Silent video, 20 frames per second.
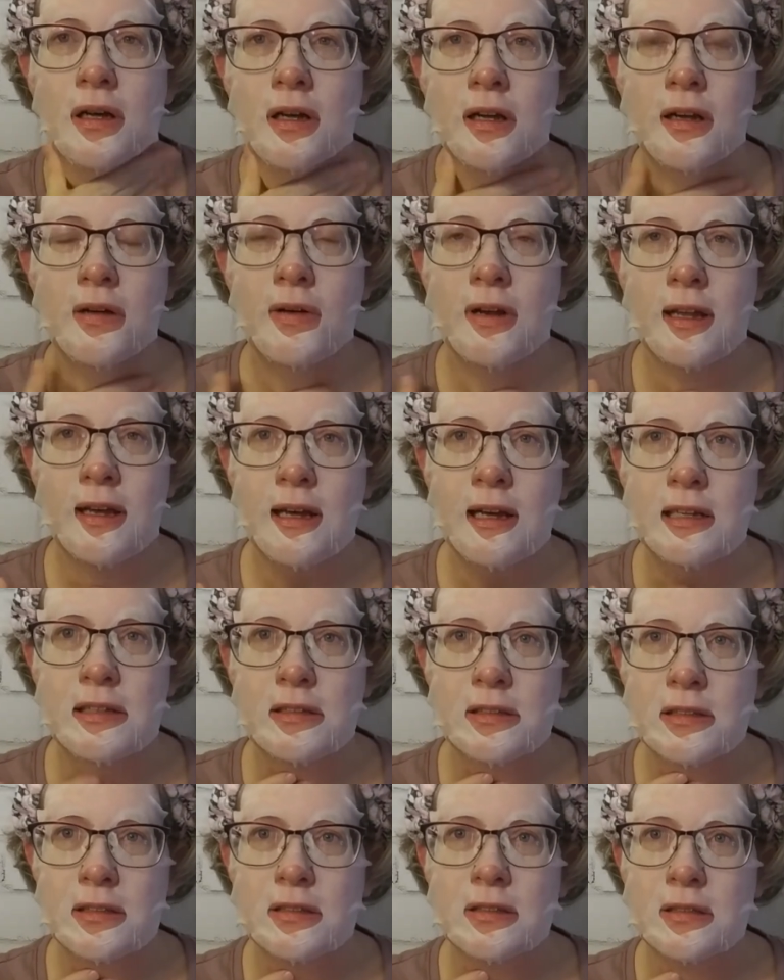I know it
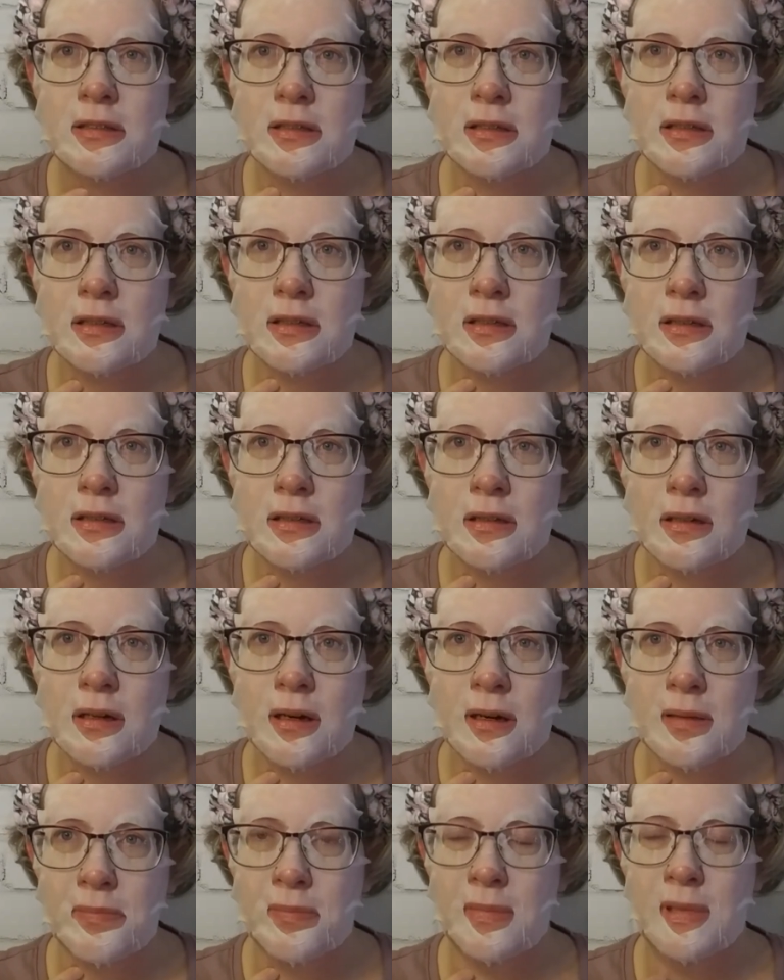ends
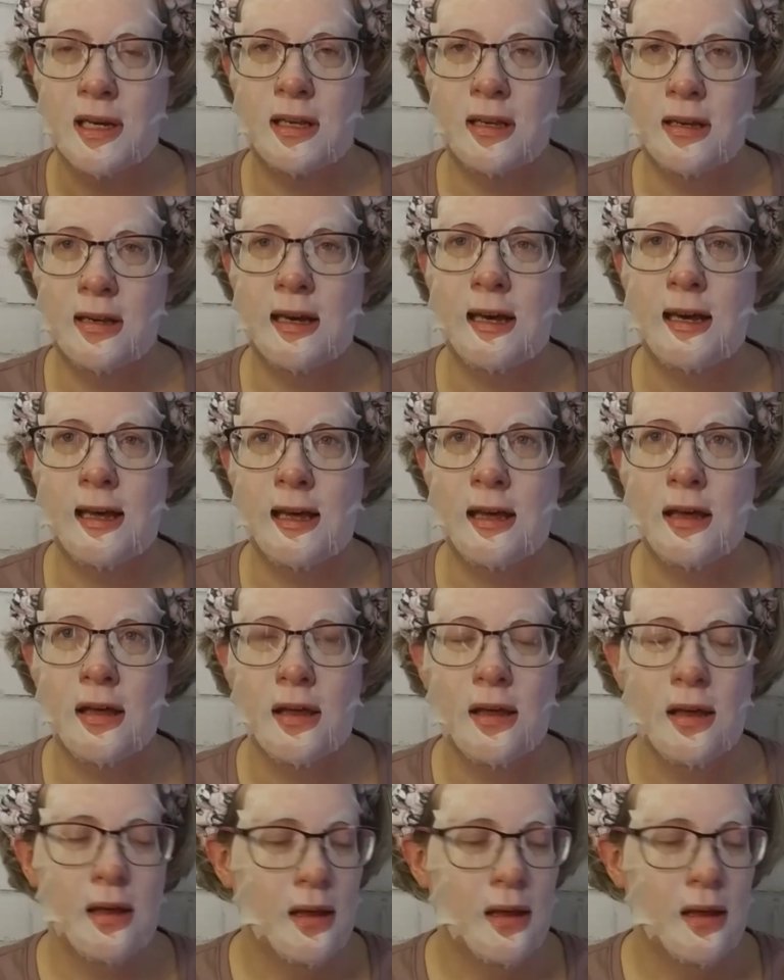on Monday.